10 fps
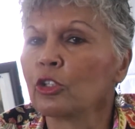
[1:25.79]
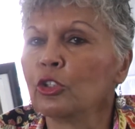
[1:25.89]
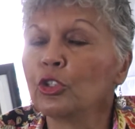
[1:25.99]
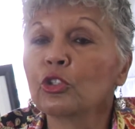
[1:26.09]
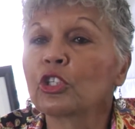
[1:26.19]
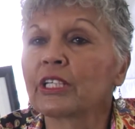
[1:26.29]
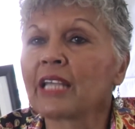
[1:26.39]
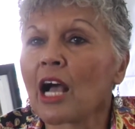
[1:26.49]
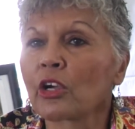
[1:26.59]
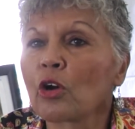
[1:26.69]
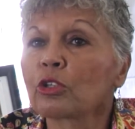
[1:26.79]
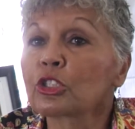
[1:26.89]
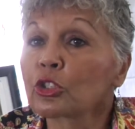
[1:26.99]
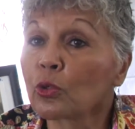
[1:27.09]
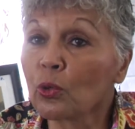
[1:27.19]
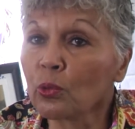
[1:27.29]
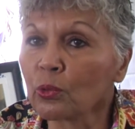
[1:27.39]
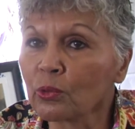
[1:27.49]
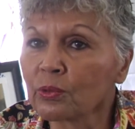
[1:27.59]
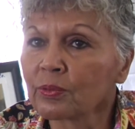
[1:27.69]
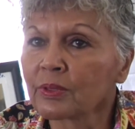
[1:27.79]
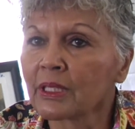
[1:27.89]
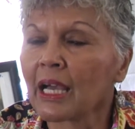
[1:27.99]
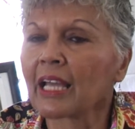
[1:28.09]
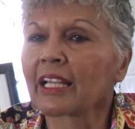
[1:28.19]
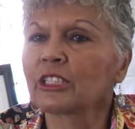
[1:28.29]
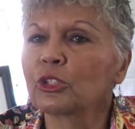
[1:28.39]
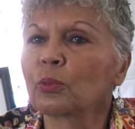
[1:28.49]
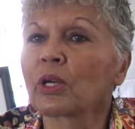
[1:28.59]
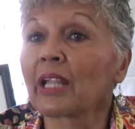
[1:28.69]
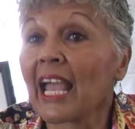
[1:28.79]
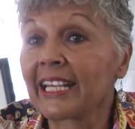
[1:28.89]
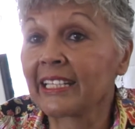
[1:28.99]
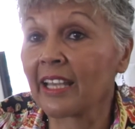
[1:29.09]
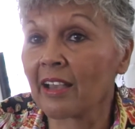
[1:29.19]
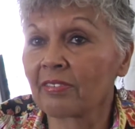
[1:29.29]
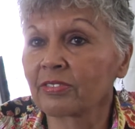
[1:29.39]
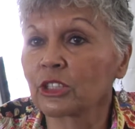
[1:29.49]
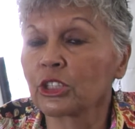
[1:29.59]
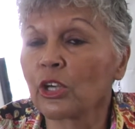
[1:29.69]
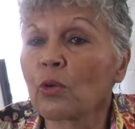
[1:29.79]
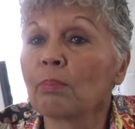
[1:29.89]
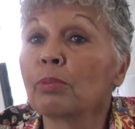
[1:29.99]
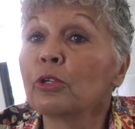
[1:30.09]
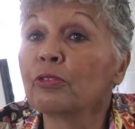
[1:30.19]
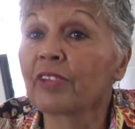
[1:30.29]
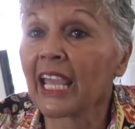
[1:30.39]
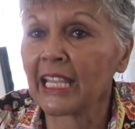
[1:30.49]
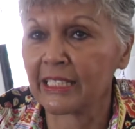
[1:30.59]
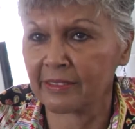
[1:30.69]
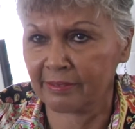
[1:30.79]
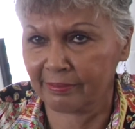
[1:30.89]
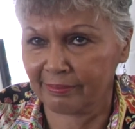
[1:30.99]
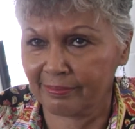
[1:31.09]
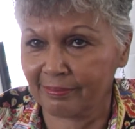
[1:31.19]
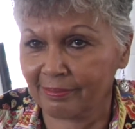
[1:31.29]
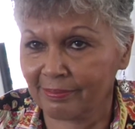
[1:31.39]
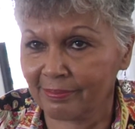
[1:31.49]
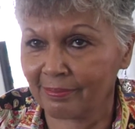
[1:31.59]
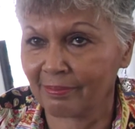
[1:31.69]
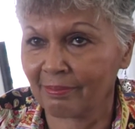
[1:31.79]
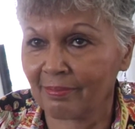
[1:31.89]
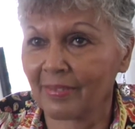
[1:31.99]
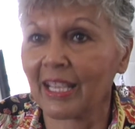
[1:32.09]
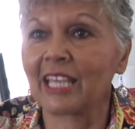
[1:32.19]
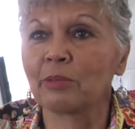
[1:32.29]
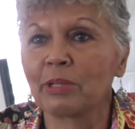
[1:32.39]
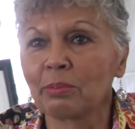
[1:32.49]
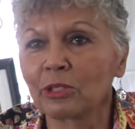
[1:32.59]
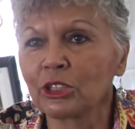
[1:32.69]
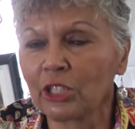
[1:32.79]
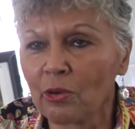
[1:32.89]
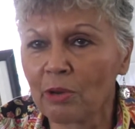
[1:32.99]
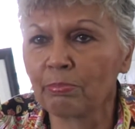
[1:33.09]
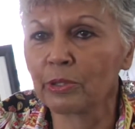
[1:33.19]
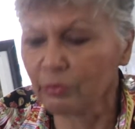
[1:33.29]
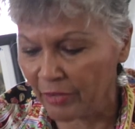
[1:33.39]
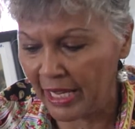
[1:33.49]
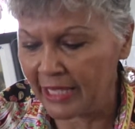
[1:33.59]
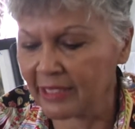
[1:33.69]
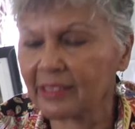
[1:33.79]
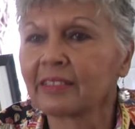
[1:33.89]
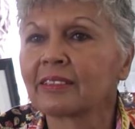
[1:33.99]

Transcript: you could not go to school unless you were light enough to show a blue vein. Had to be able to show a blue vein